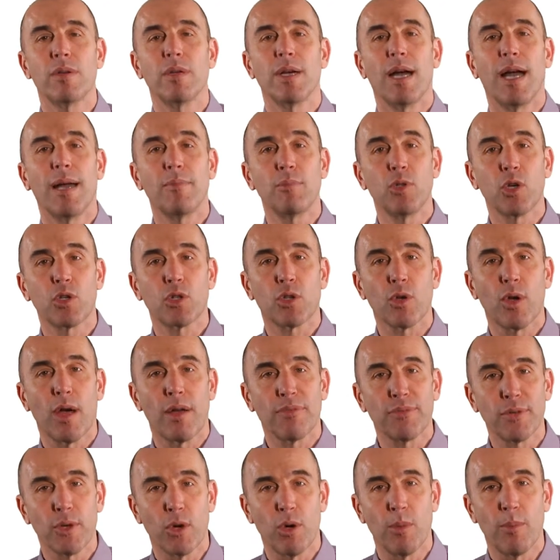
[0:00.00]
I'm Dr.
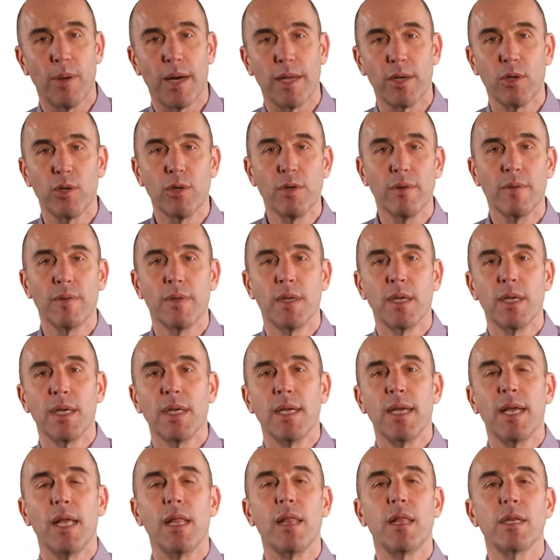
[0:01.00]
Rafi Romano.
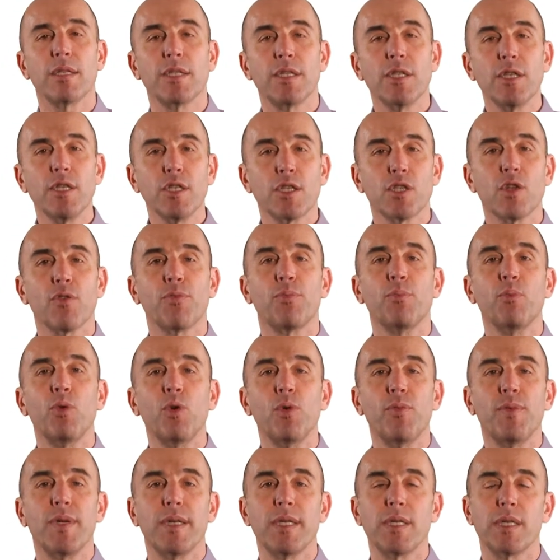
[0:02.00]
In the series of
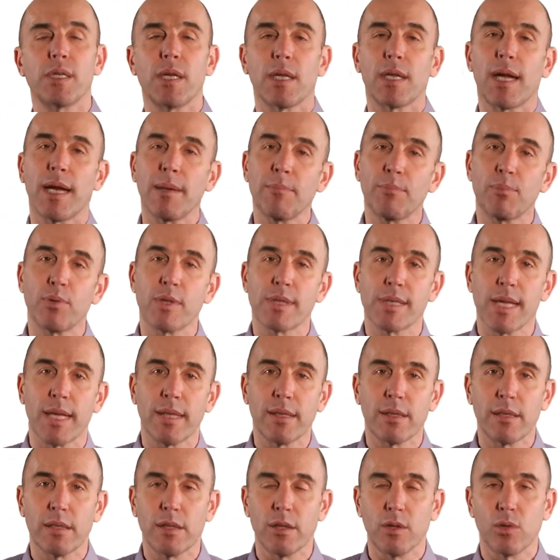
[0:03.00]
movies that I'm
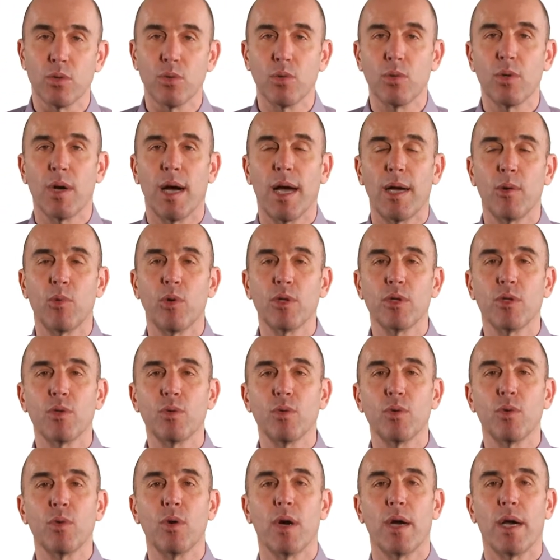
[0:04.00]
presenting you, I want
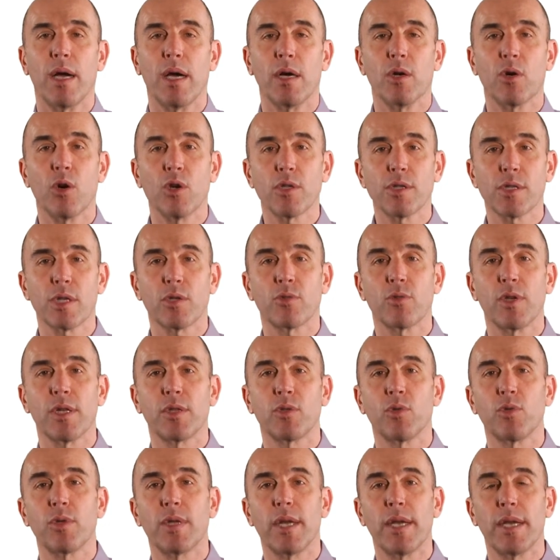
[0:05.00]
to
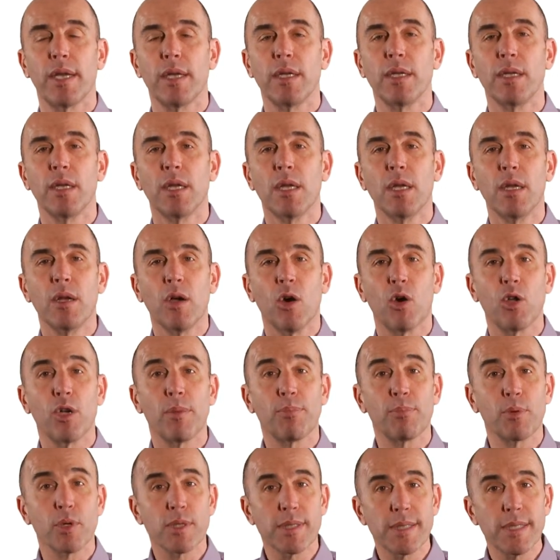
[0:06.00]
concentrate today on a
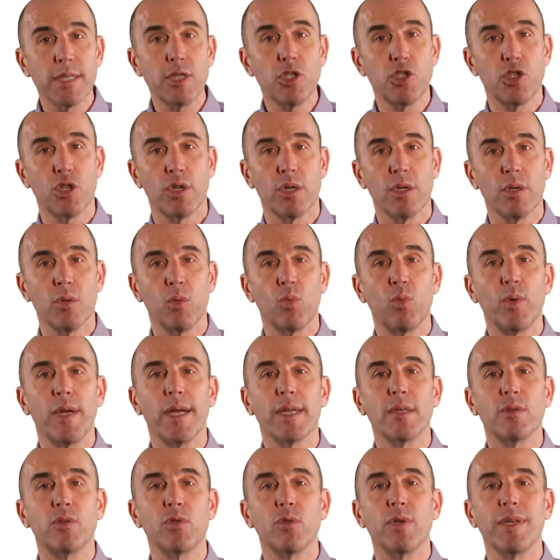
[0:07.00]
procedure we
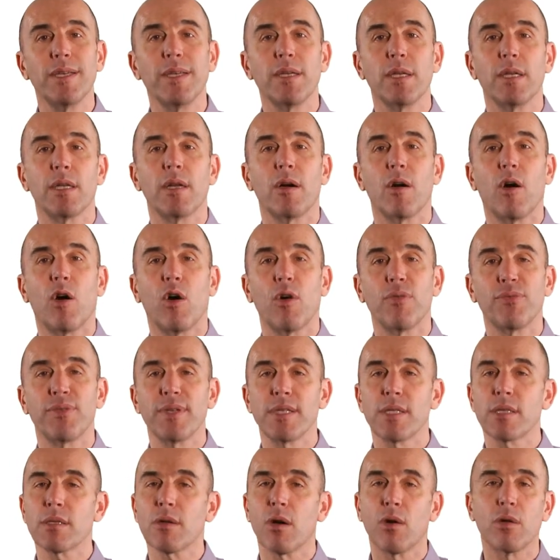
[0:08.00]
are doing in our
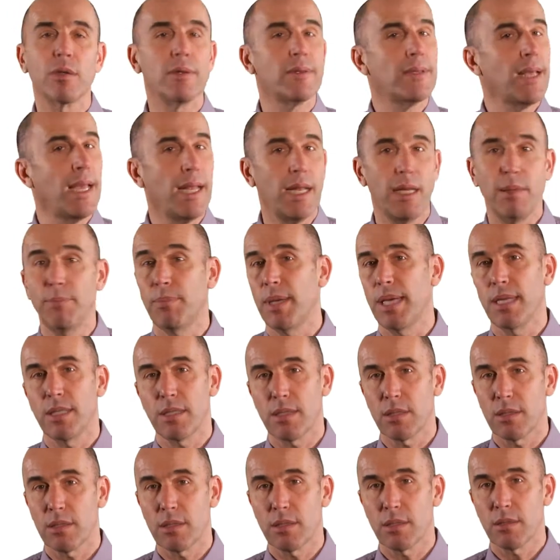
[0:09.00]
office on a daily
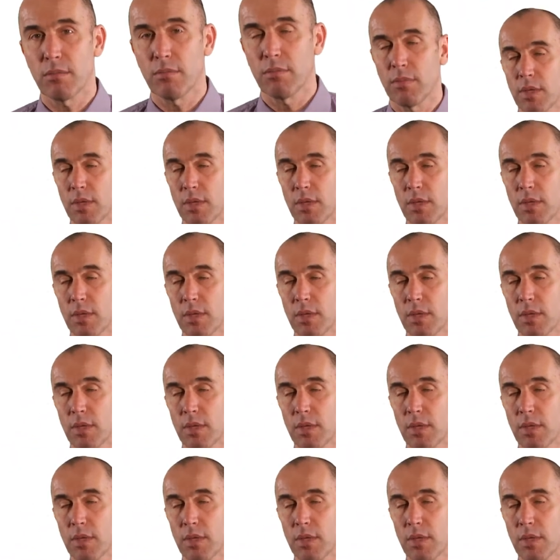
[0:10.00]
basis.